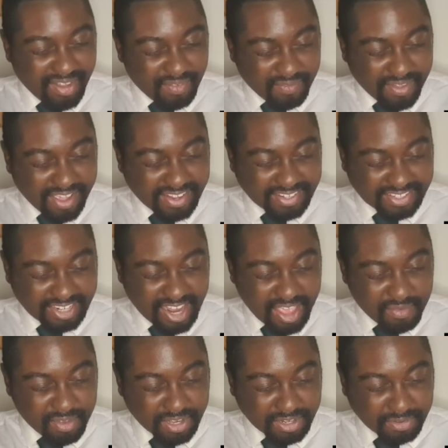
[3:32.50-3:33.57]
Man,
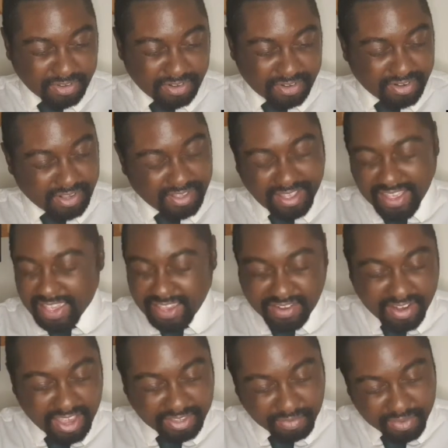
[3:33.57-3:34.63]
JME, he
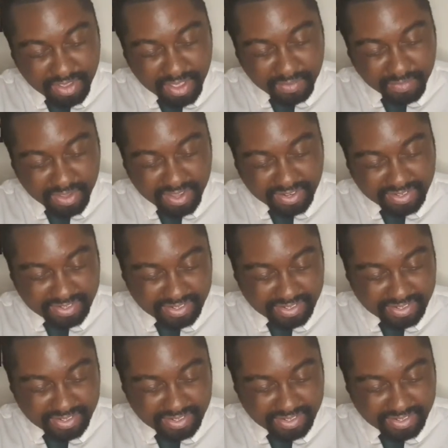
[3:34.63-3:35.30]
cracks me up, man.